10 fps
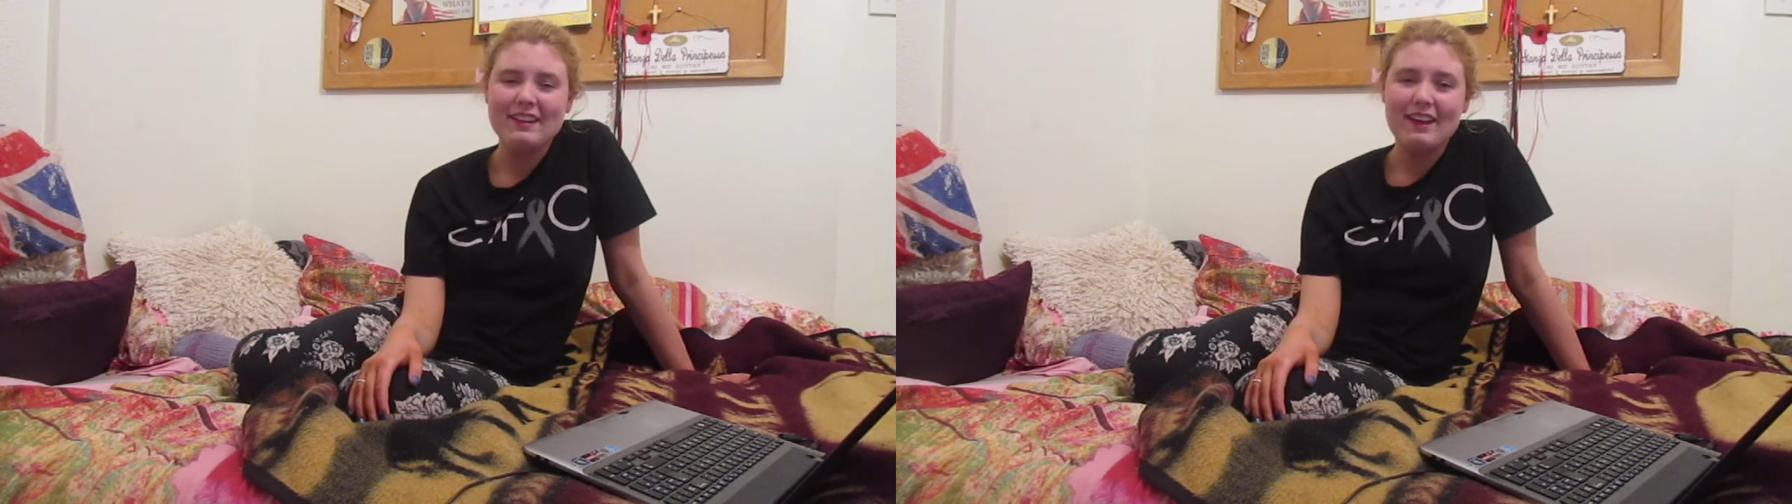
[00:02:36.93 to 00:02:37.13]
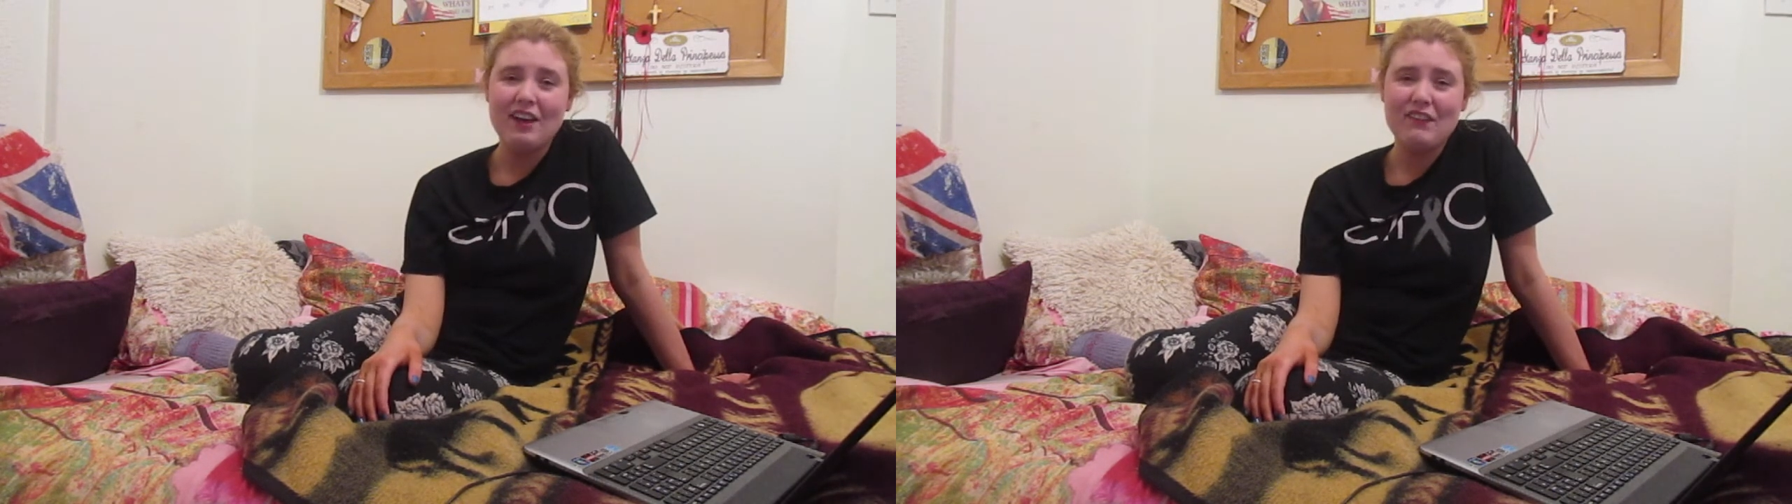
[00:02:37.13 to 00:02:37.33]

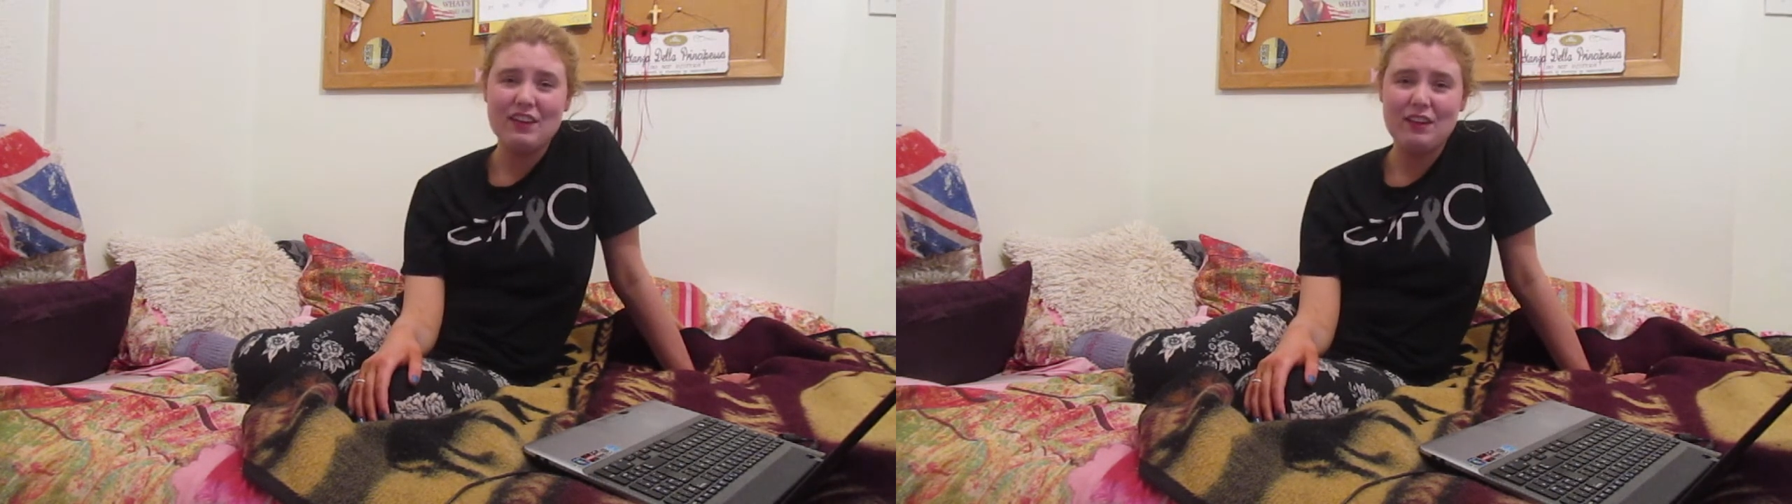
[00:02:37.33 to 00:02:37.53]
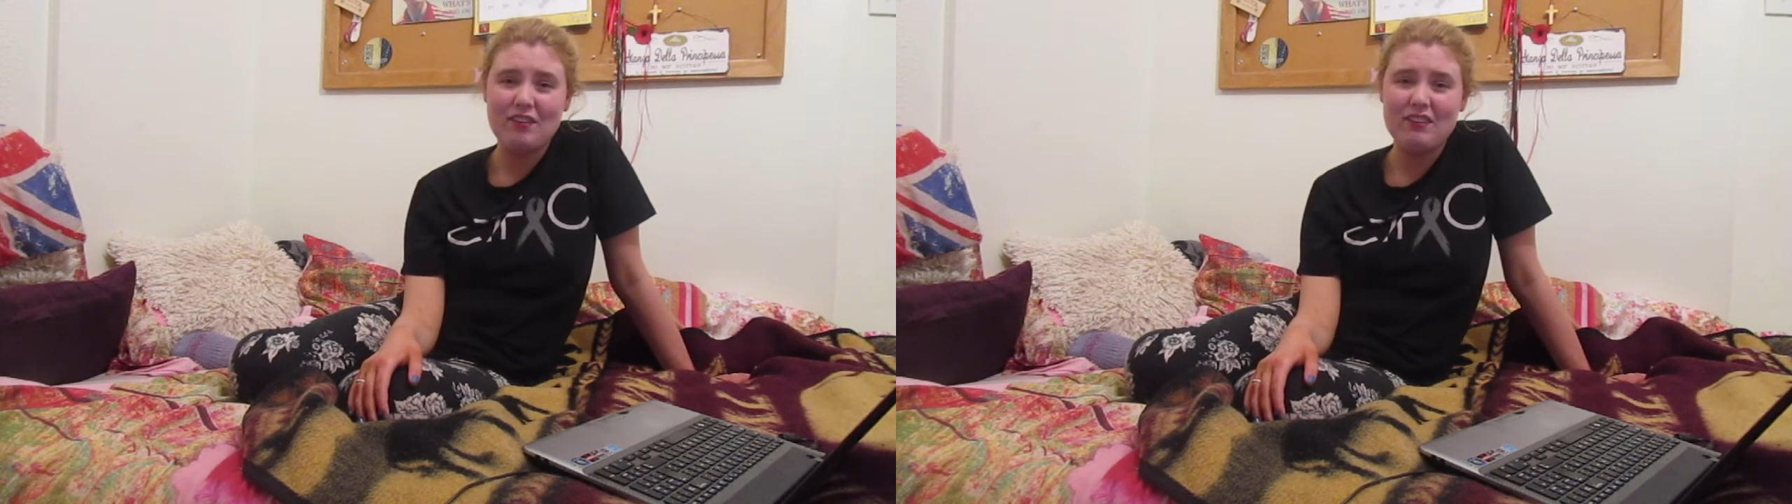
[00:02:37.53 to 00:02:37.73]

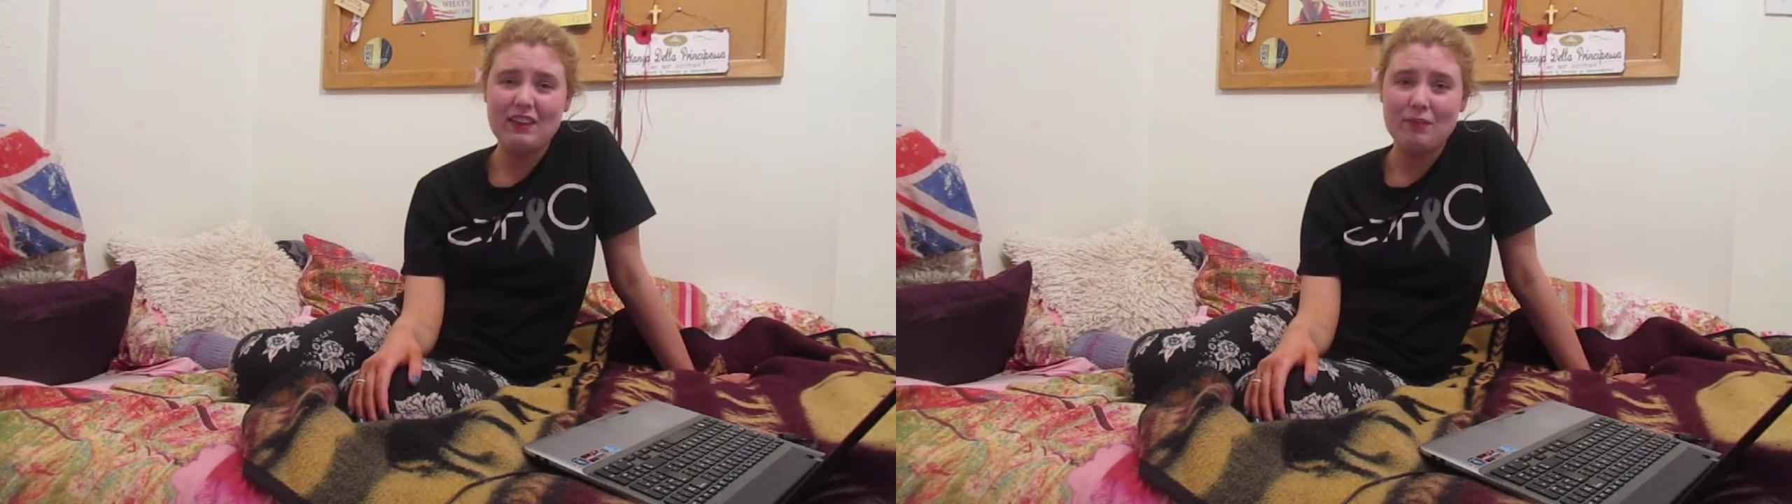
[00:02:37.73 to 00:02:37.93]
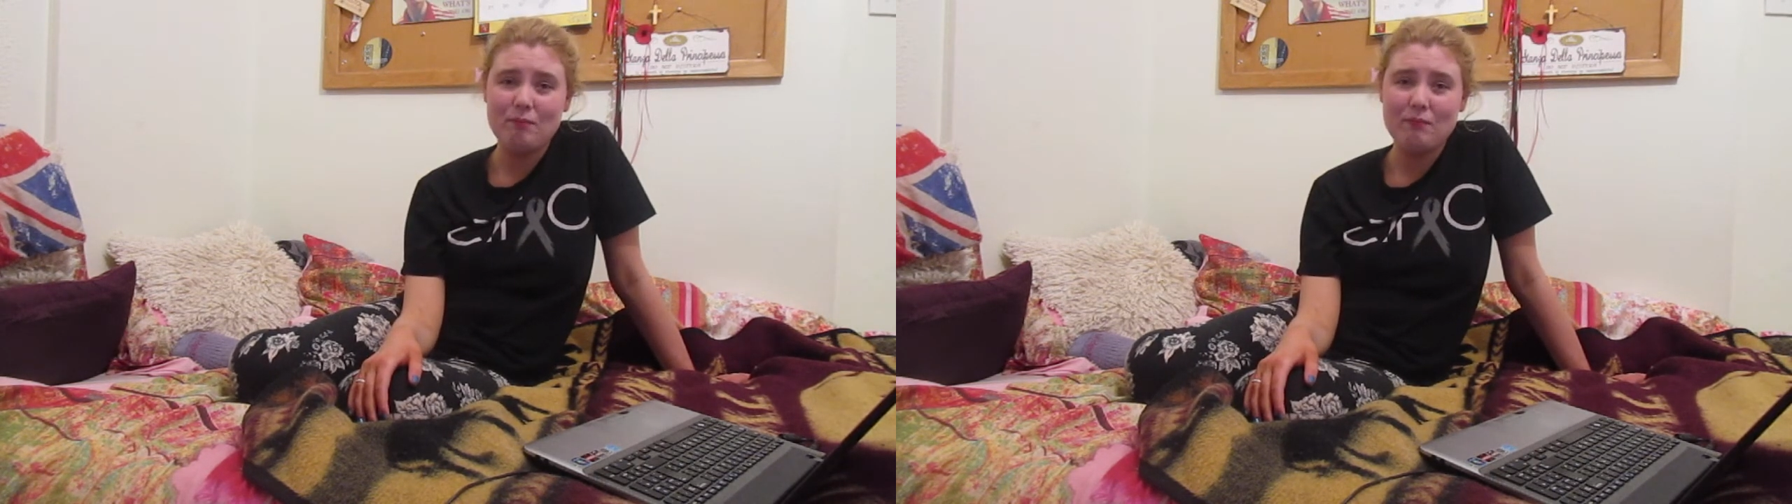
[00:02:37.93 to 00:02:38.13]
hopefully you can see
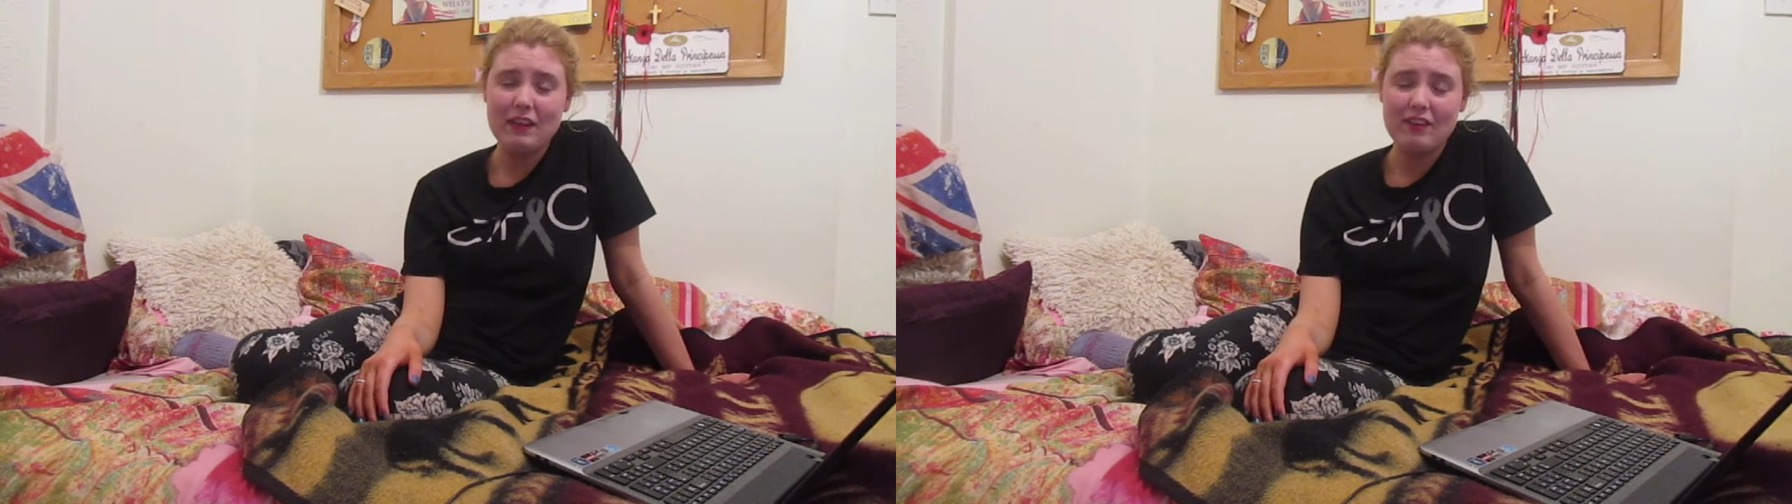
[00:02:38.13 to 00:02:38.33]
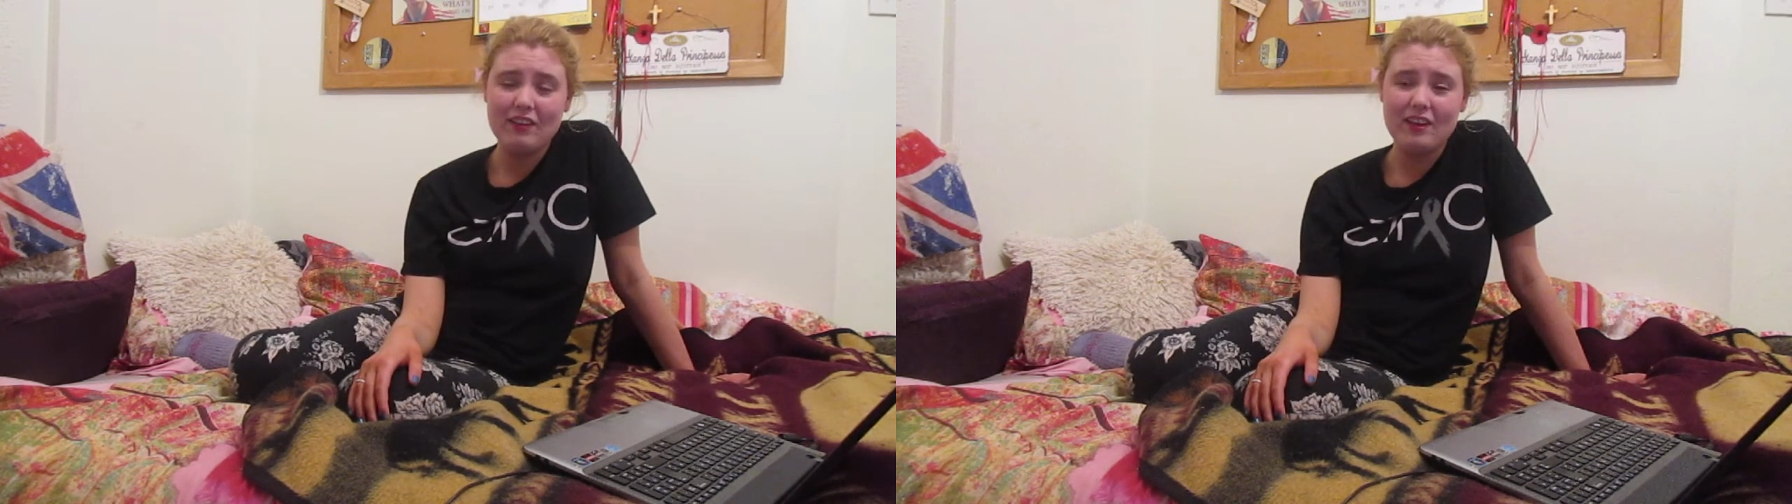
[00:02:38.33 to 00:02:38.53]
this, Lisa.